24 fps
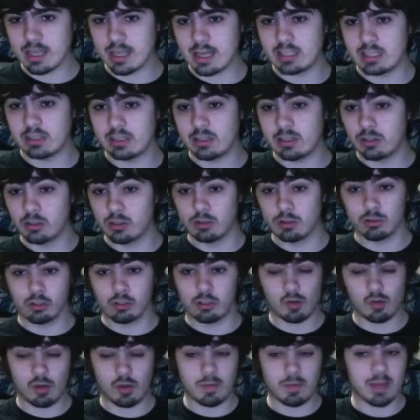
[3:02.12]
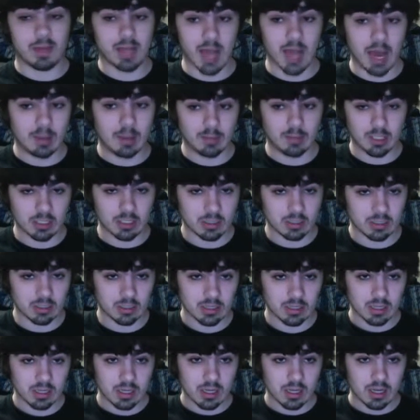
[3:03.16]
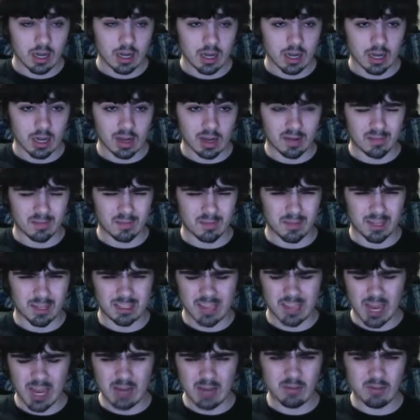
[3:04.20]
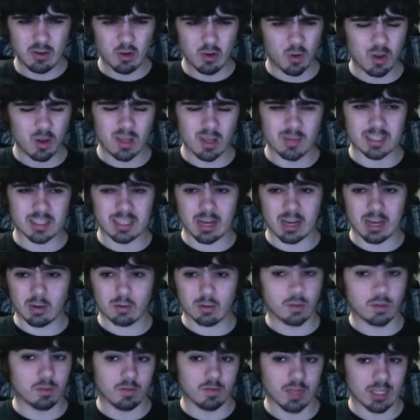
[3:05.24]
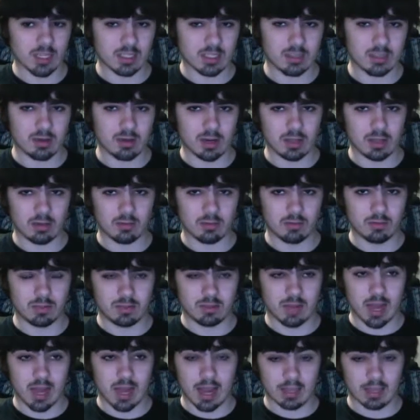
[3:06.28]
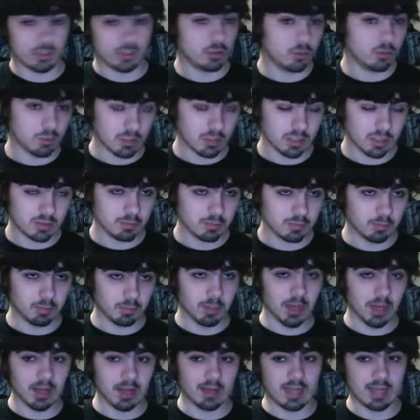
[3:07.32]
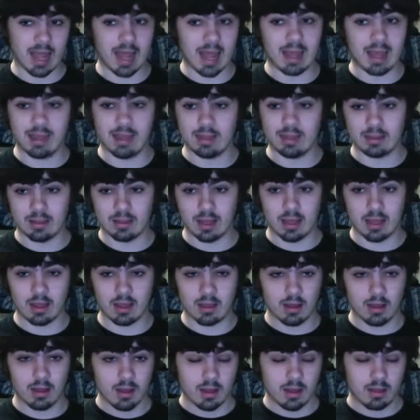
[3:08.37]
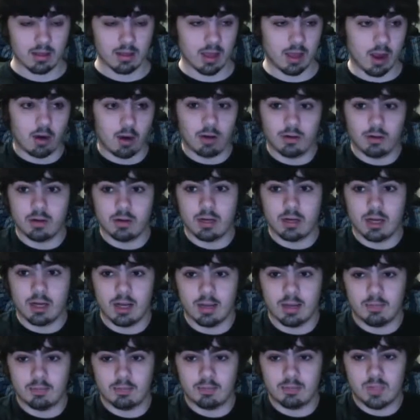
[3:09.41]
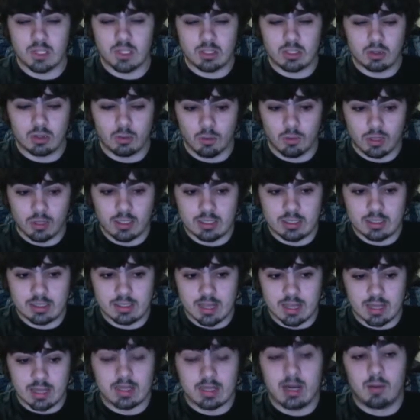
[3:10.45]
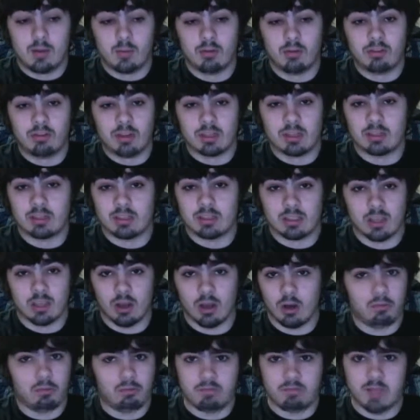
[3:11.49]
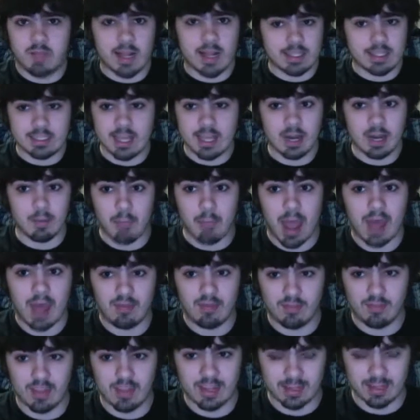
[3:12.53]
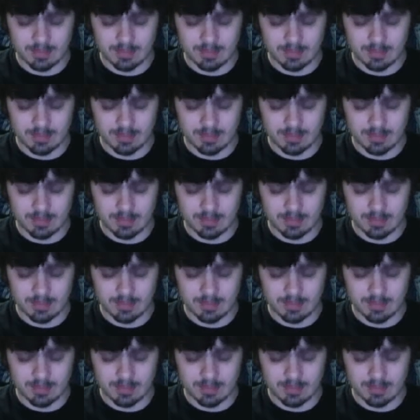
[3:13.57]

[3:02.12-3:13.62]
/ digital streaming option. It's kind of annoying because I don't use Flixster, I use iTunes. But hey, they are digital releases that come with this, so that's not a bad thing.